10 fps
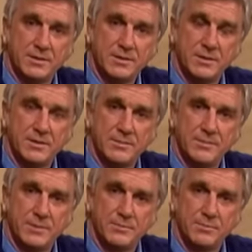Uh, the,
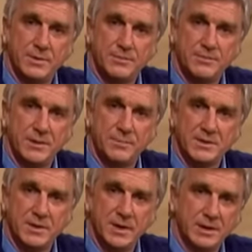the, the,
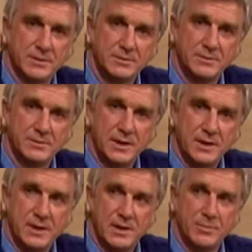Philippines, Manila. What are you going to
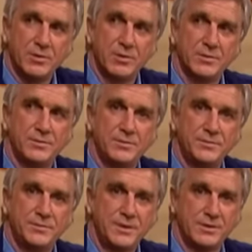do there? I'm going to do
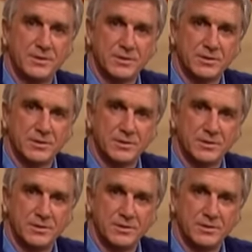a feature
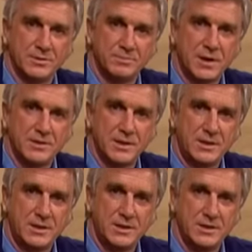called
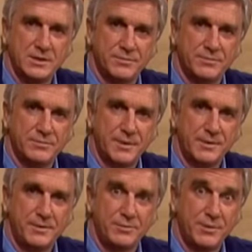Project Kill
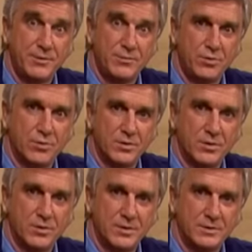
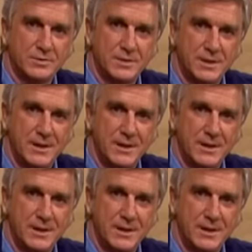F134. Project Kill